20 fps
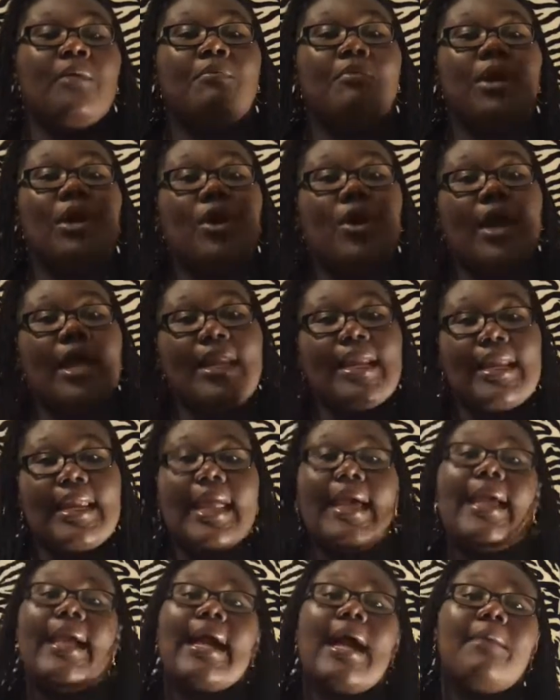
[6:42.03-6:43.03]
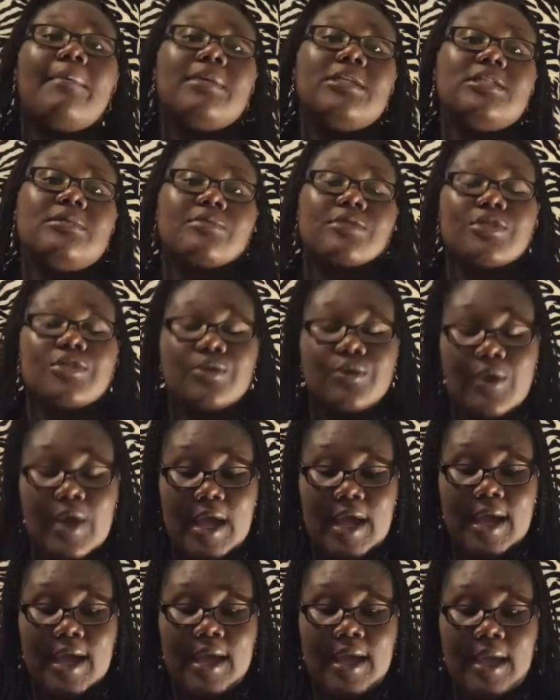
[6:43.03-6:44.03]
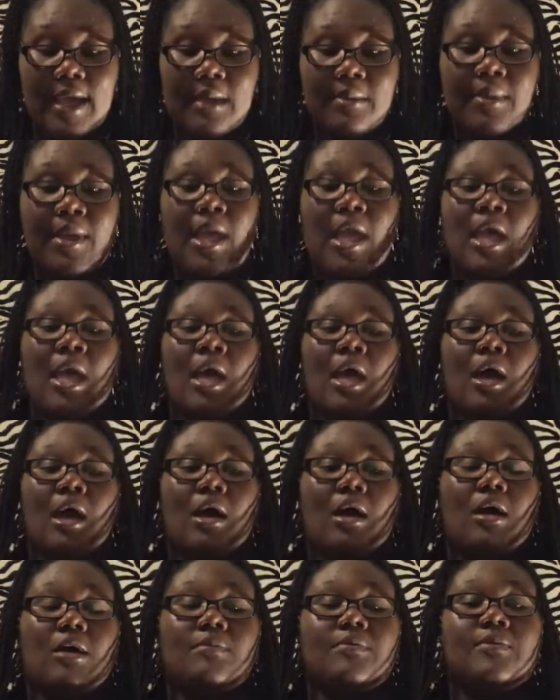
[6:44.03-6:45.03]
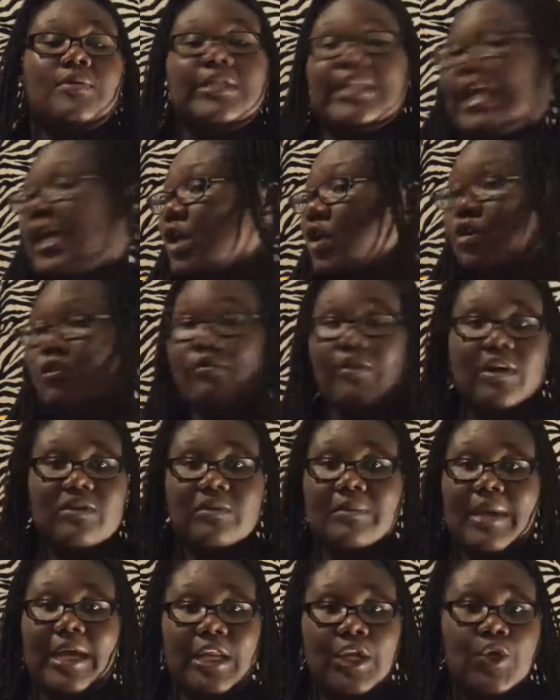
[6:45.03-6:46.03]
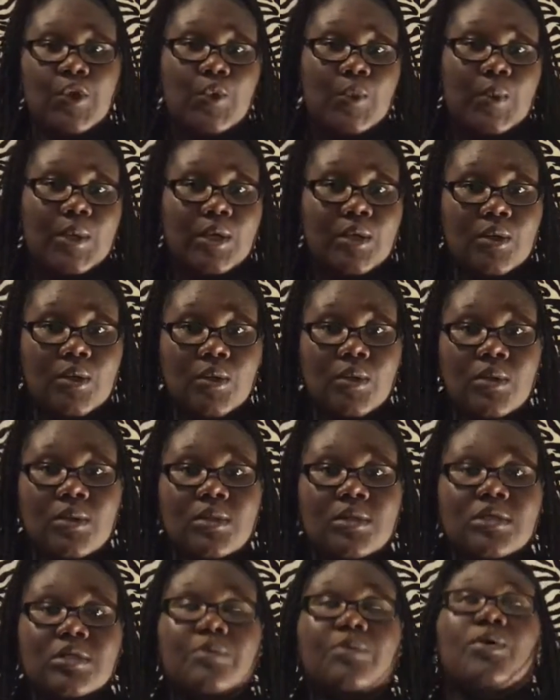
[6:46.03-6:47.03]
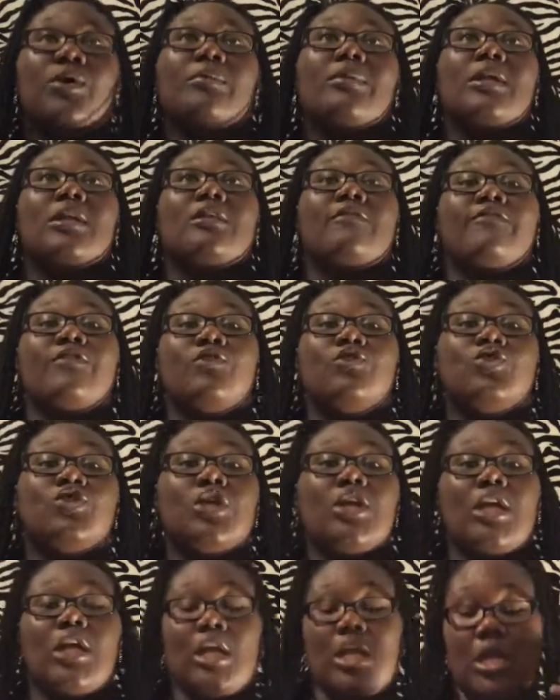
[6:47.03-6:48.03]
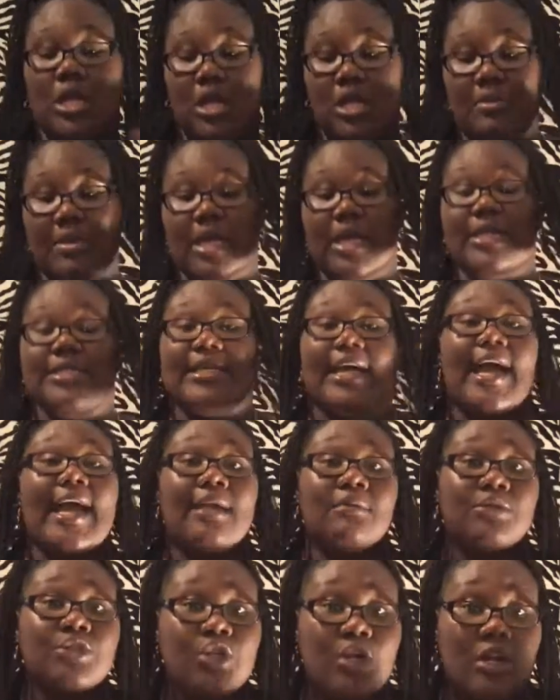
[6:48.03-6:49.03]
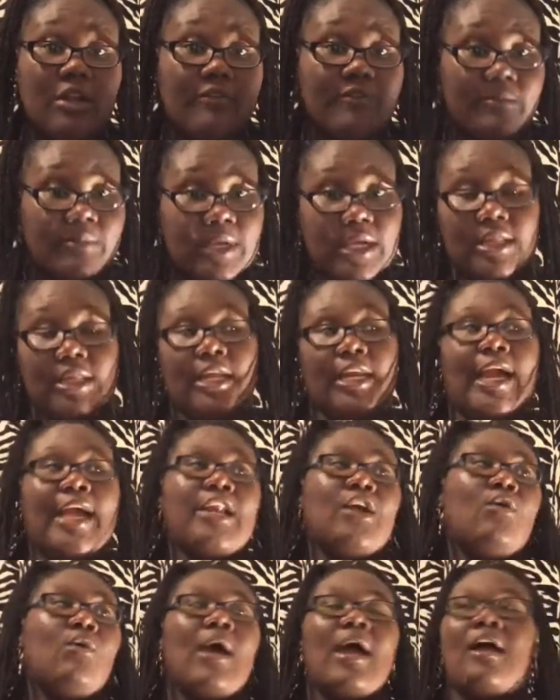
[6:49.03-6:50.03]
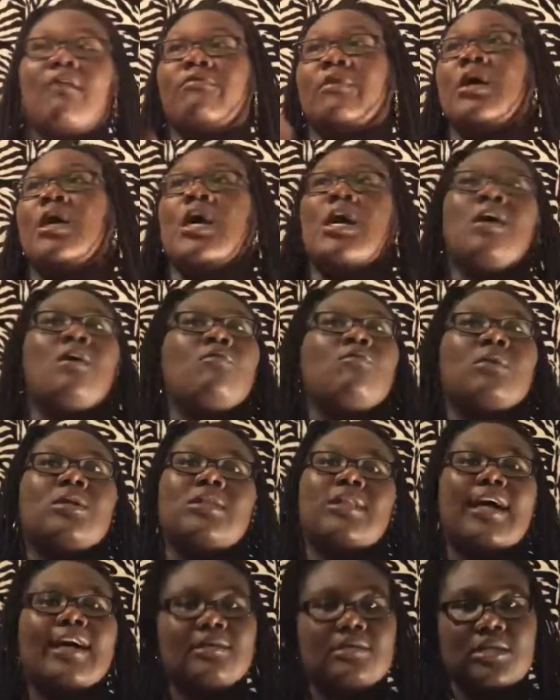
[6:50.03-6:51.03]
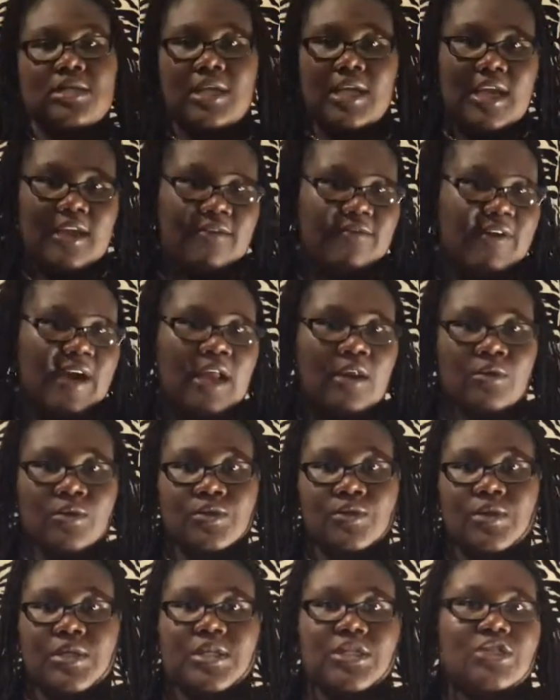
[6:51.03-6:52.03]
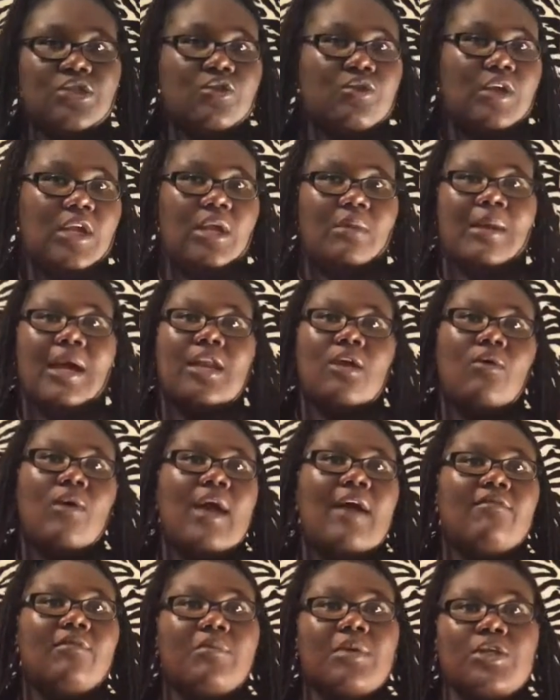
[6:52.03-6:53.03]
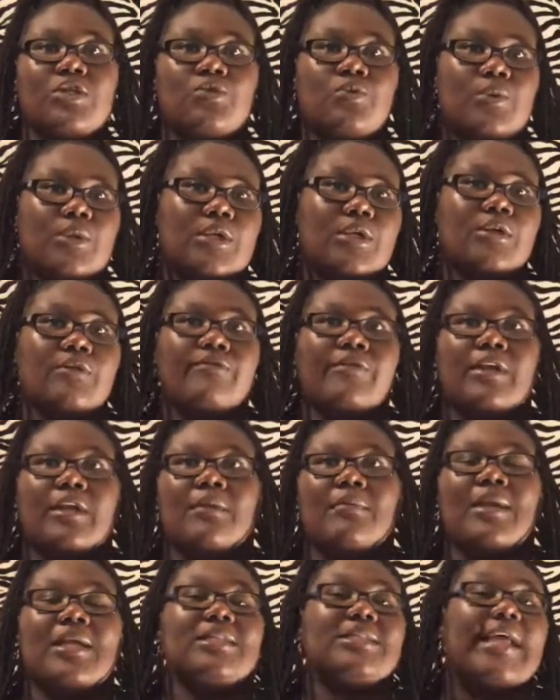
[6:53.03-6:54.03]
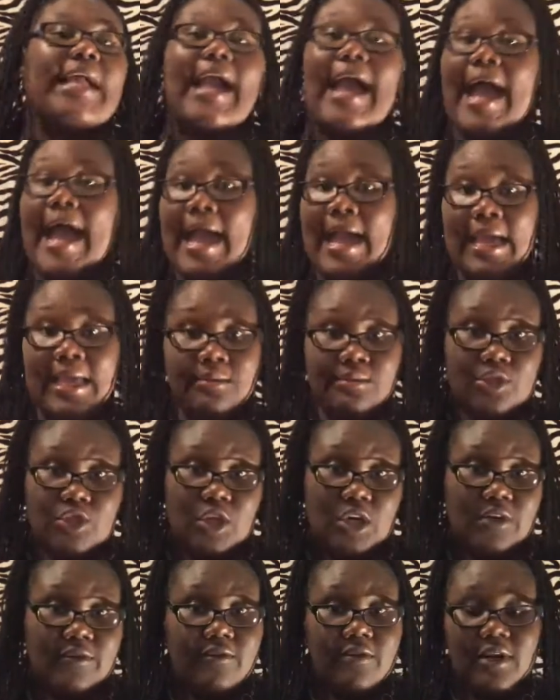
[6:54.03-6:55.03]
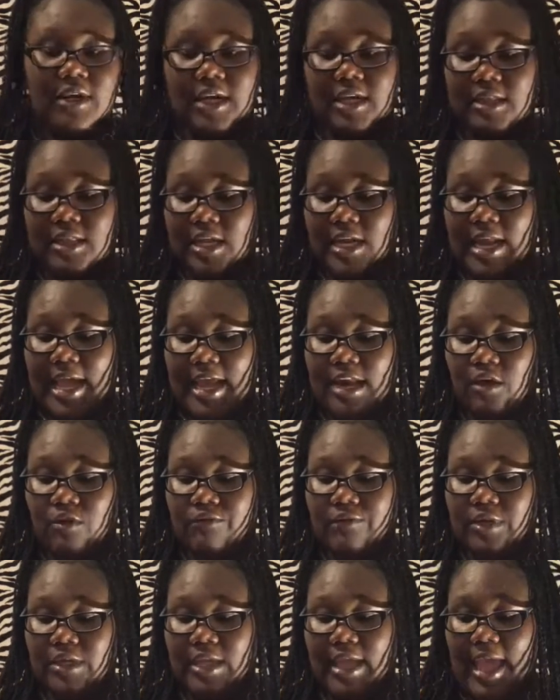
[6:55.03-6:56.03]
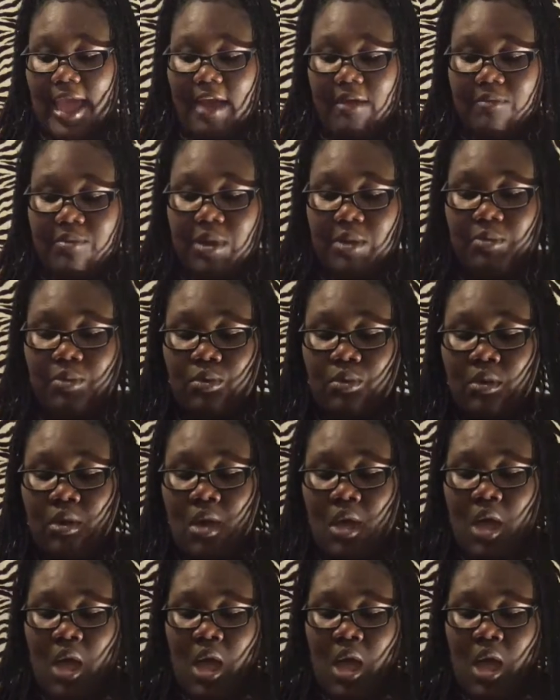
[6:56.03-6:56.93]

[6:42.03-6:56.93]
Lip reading: But go ahead and like, comment, subscribe. Thank you for everybody who will support me in the future. And because I am starting from nothing, I don't have 1,000K followers on Instagram. I don't have a big Twitter fan base. Like, I am starting from nothing. I don't really have people